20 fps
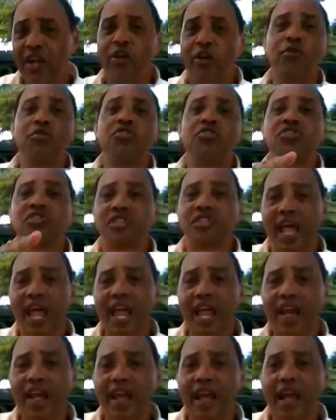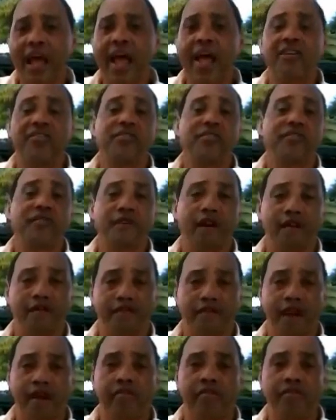Your state has a
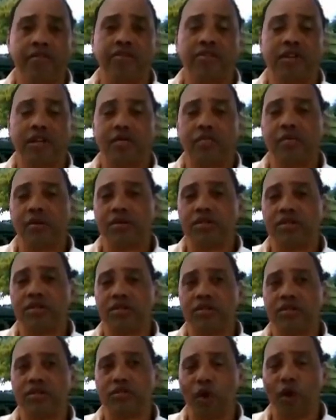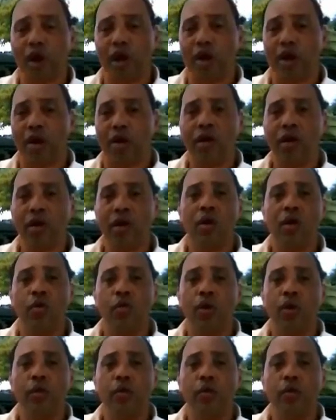Veterans Commission as well, with